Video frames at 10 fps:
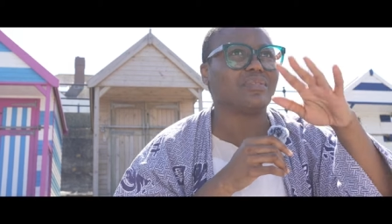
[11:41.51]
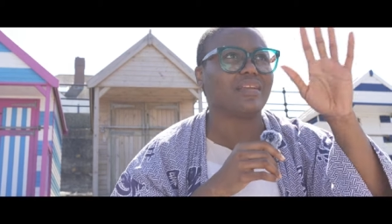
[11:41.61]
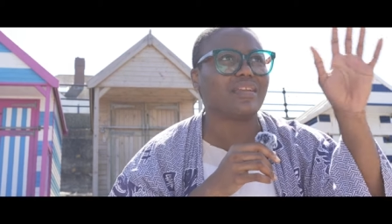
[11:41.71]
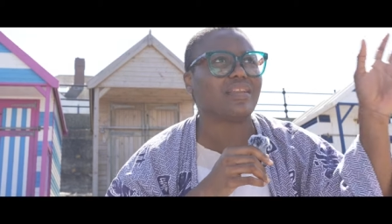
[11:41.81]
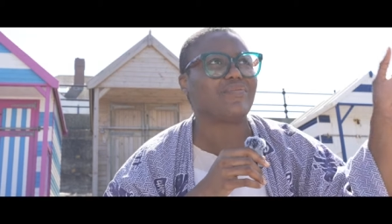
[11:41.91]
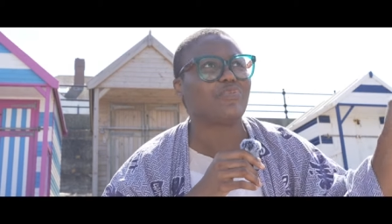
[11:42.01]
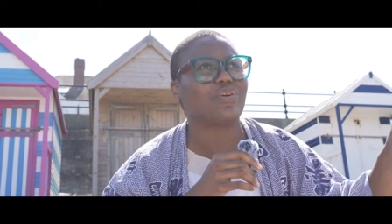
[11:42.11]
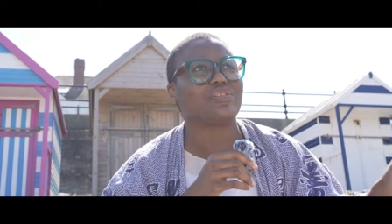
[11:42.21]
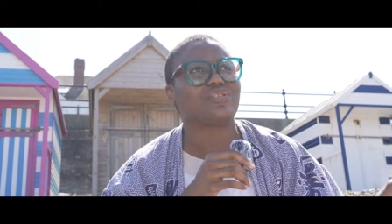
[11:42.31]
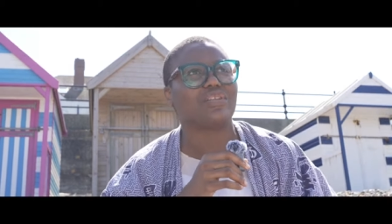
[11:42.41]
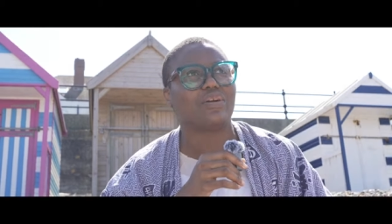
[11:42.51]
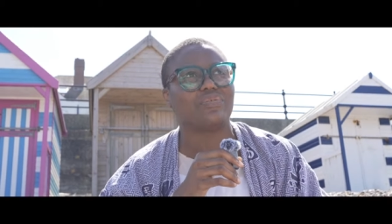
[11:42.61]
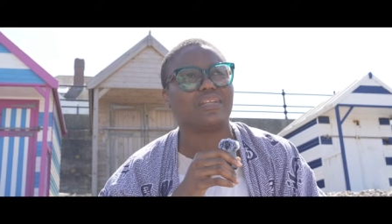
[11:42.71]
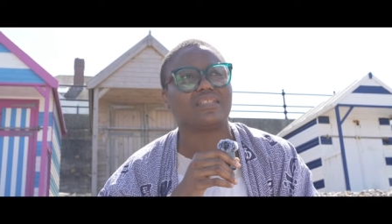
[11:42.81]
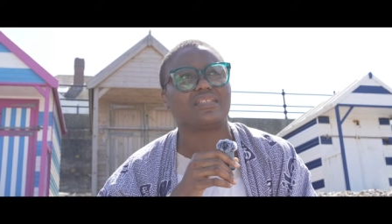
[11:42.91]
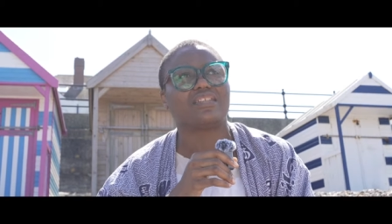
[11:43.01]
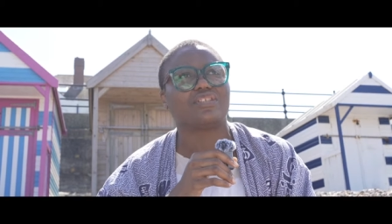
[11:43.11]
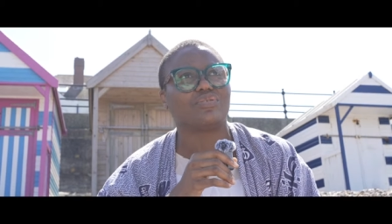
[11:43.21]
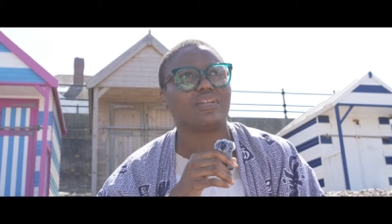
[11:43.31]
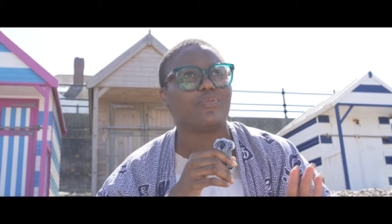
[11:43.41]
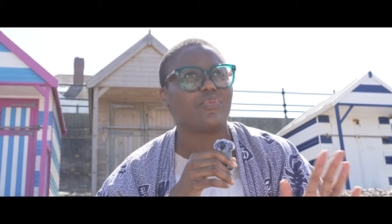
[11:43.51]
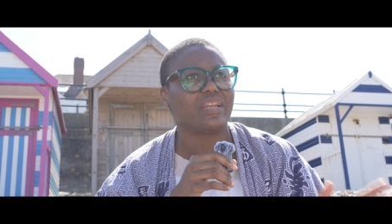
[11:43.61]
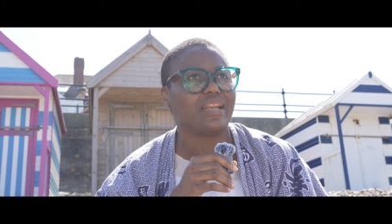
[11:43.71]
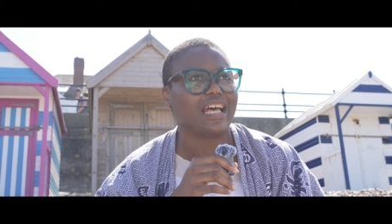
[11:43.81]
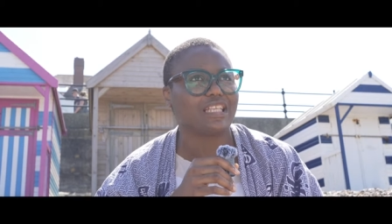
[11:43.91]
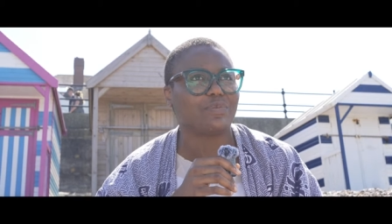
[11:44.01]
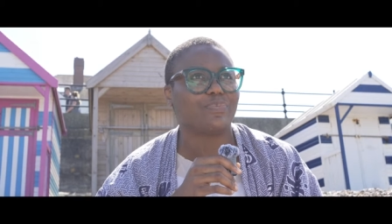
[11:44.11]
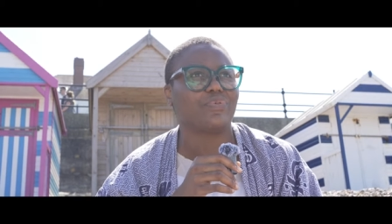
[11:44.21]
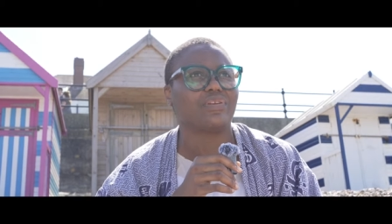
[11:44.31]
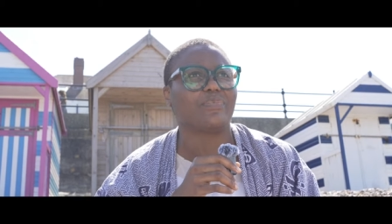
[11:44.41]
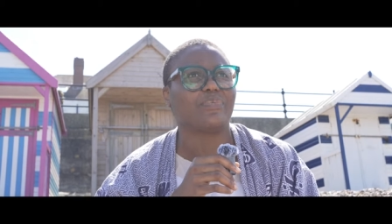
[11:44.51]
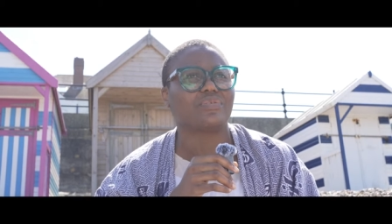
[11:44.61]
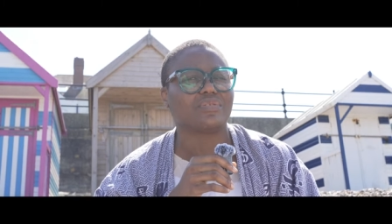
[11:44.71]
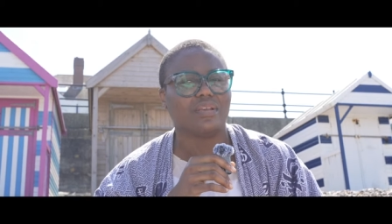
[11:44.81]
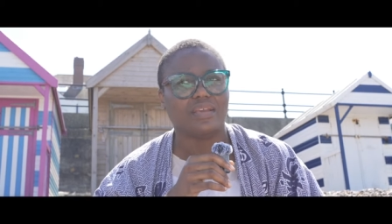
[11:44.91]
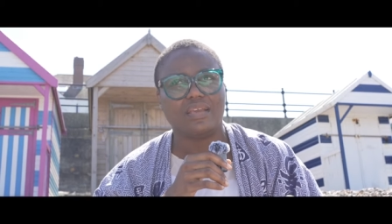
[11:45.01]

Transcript: taking everybody to their own destination. And we're the last people on the bus.